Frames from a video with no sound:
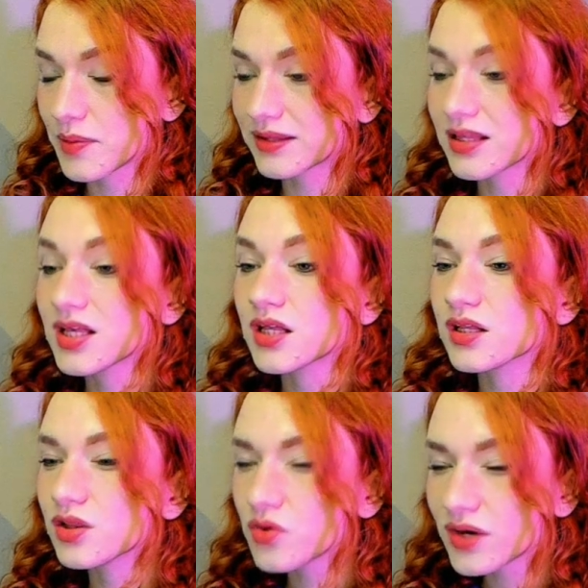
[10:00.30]
moment.
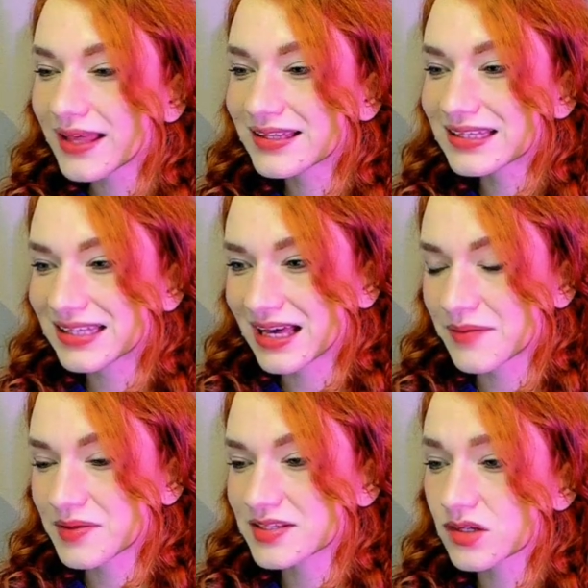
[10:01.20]
Look at the
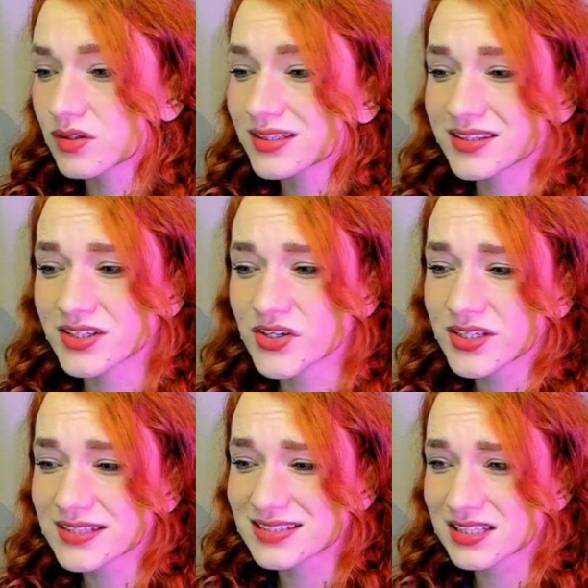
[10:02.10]
time. It's only
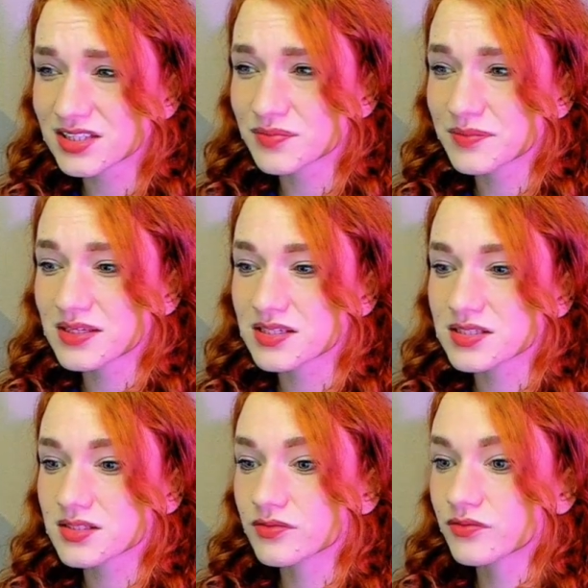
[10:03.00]
36
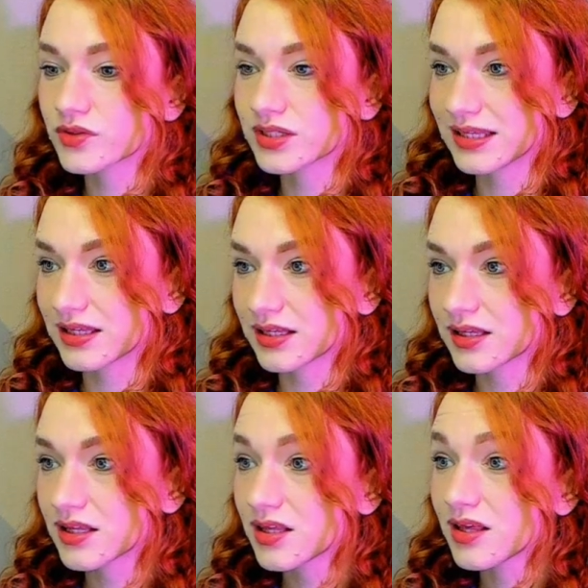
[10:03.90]
minutes for
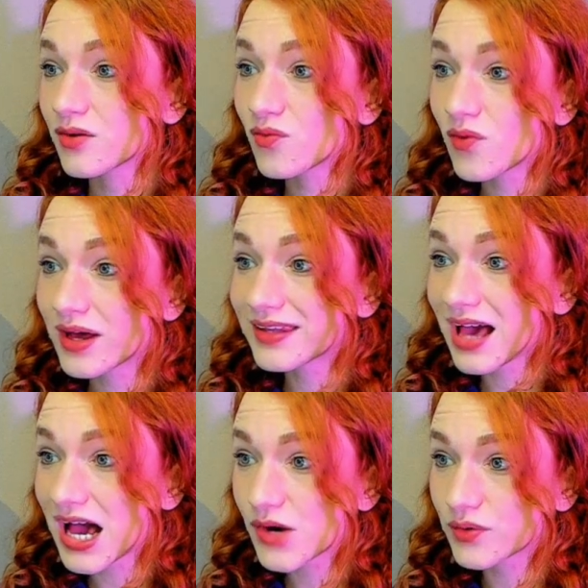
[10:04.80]
Ding,
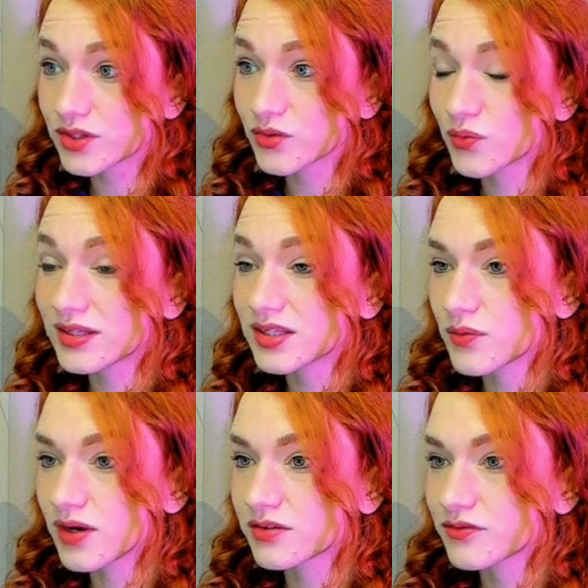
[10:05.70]
1 hour
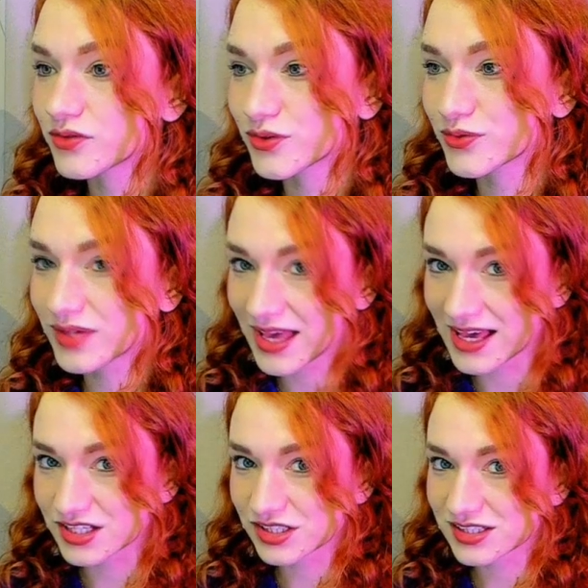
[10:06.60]
21 for
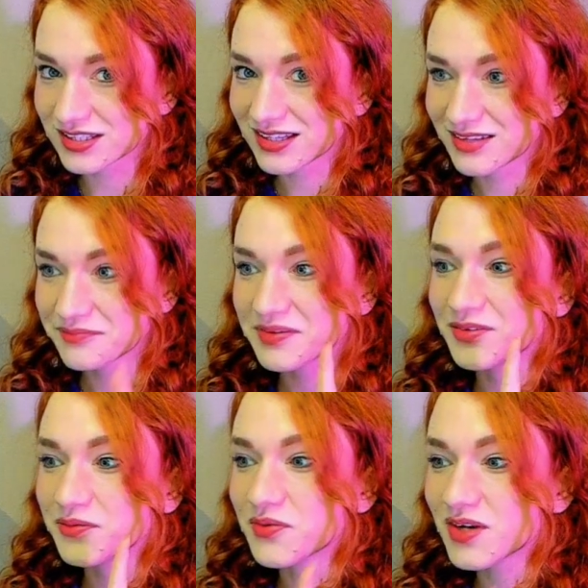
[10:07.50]
Gukesh.
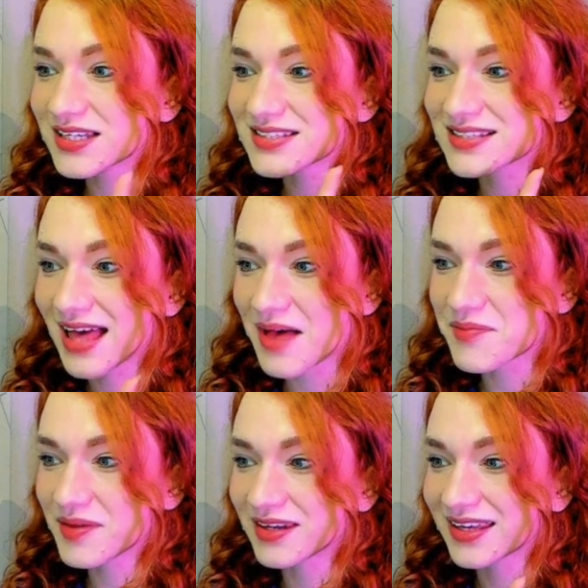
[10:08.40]
But what is
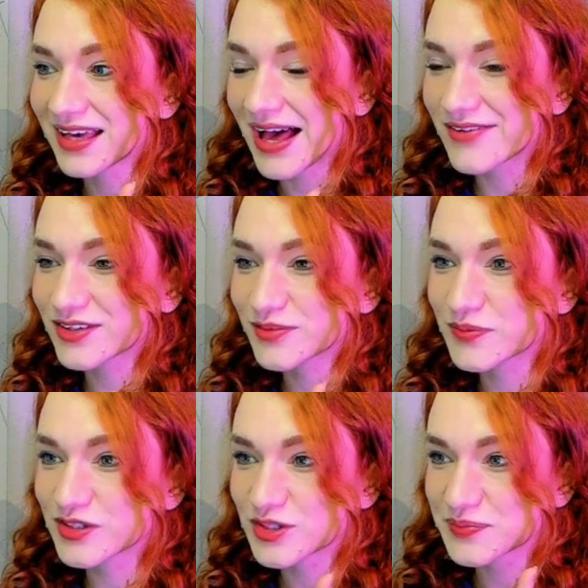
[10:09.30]
happening
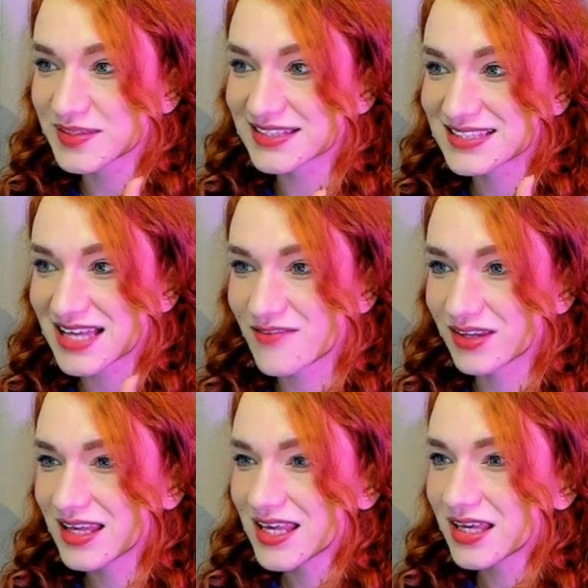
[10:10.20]
after bishop
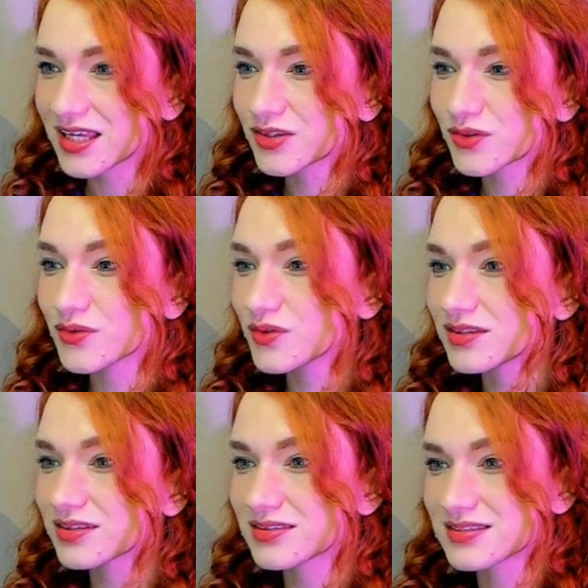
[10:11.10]
d7? It
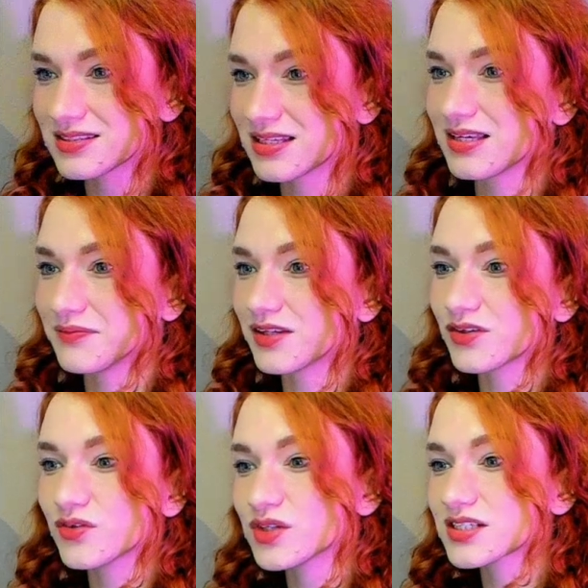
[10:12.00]
could seem
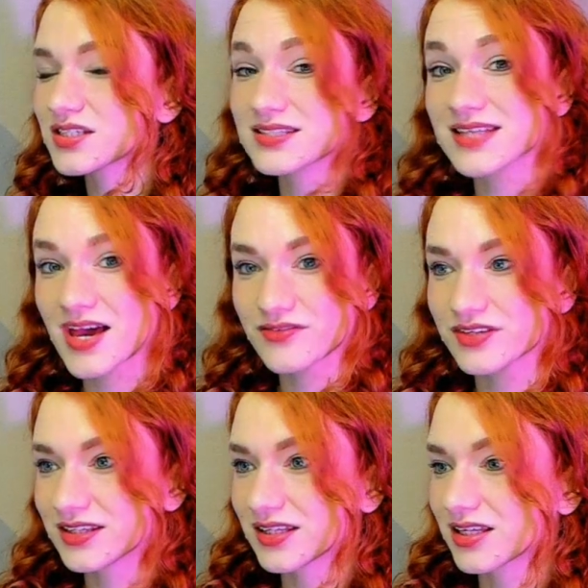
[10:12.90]
that Gukesh has
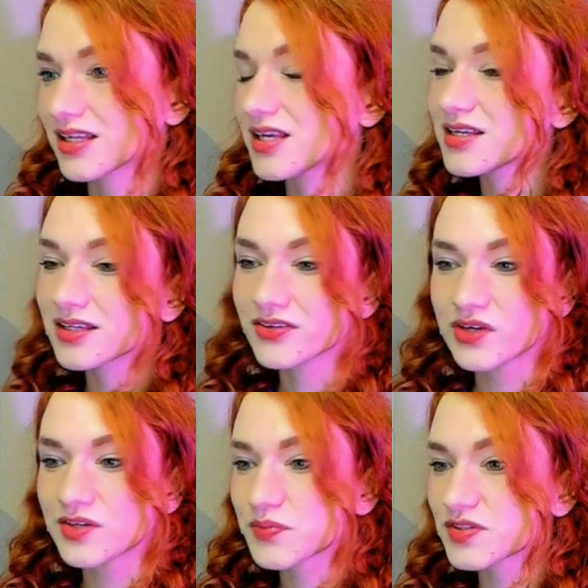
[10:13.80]
everything.
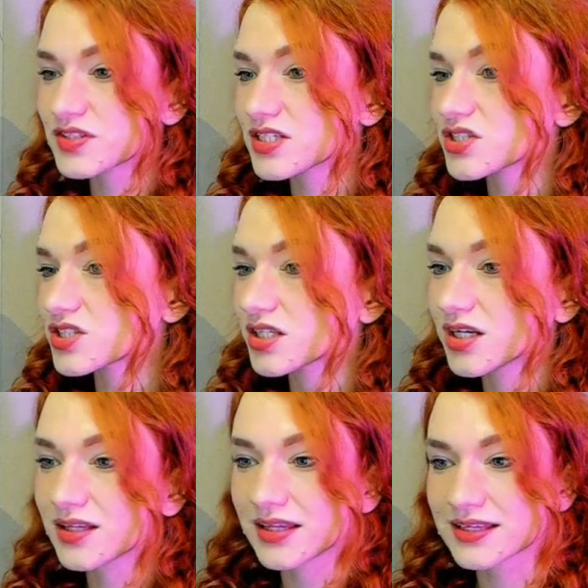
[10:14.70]
Great
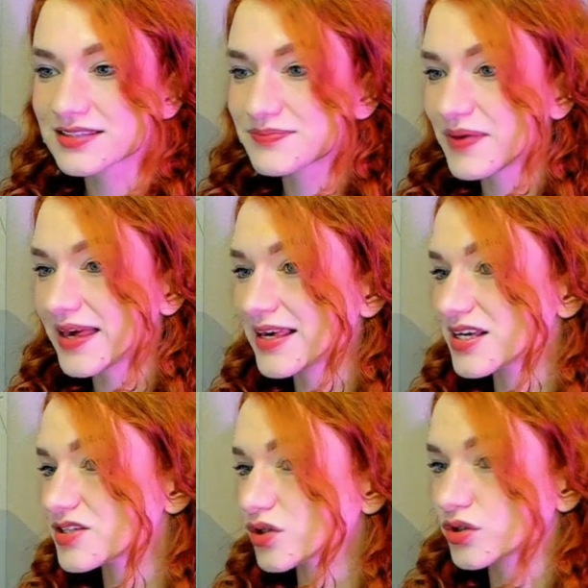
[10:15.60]
position, like
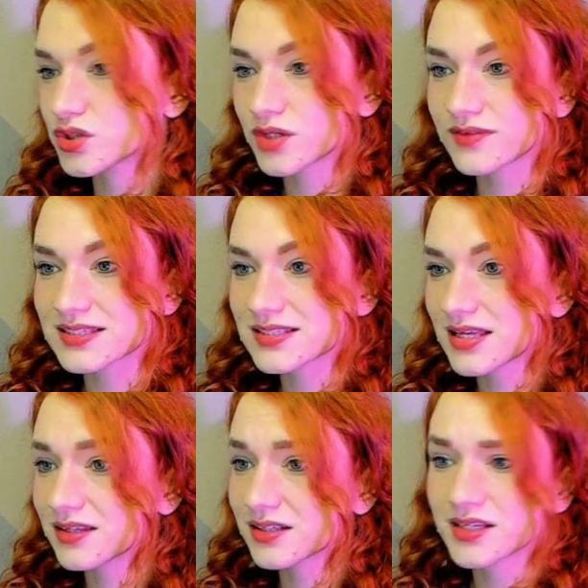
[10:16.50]
space, control of the
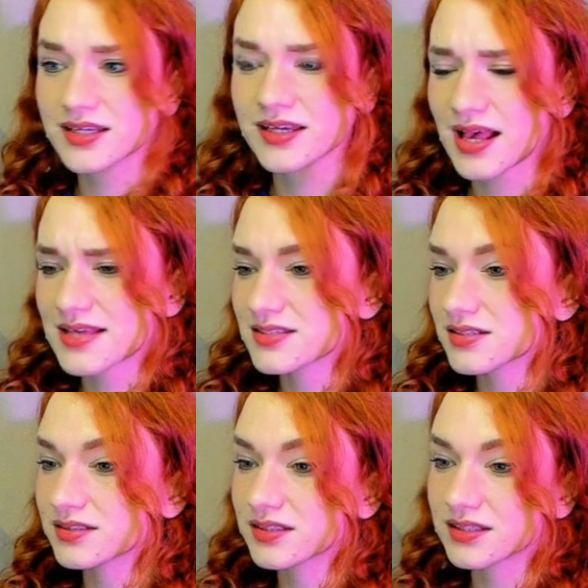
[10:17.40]
center, he
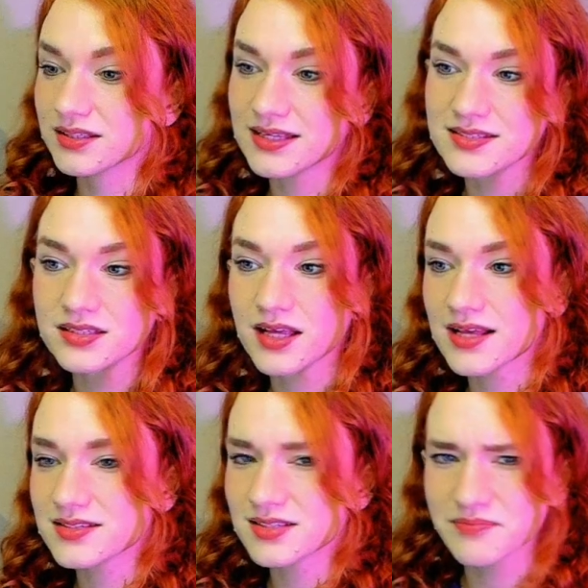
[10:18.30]
castled, Ding doesn't
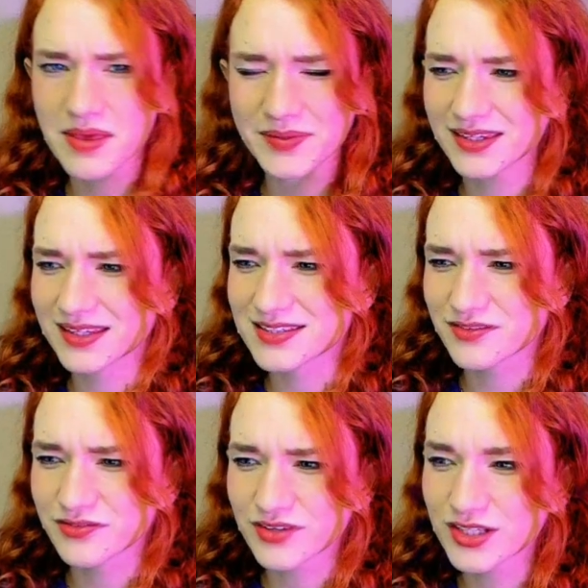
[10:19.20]
castle, maybe Ding
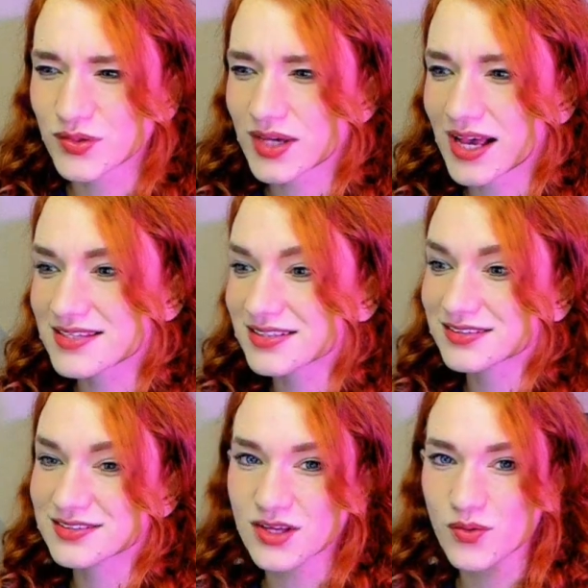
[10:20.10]
is afraid to
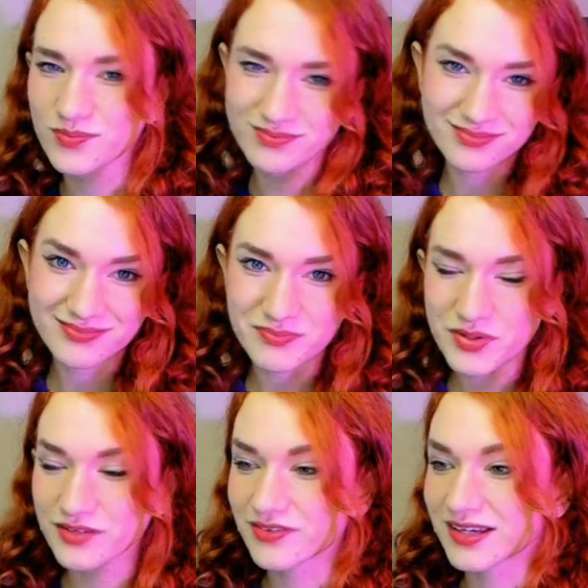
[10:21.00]
castle, so
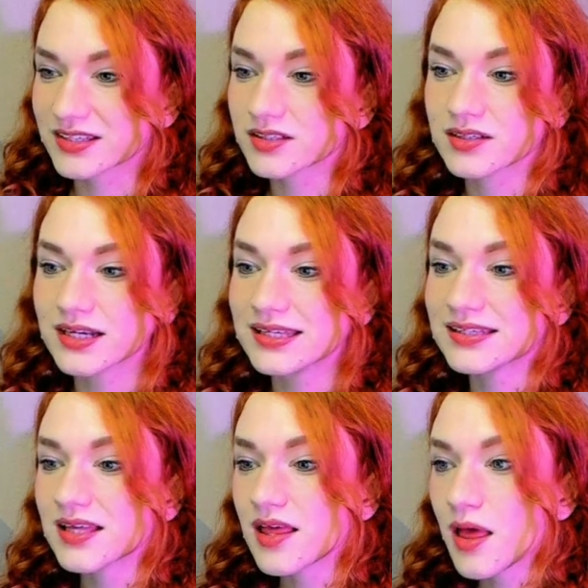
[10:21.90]
perfect,
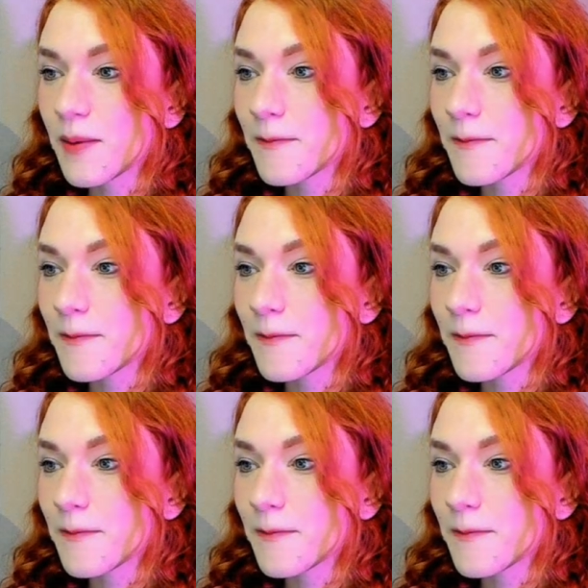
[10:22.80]
right?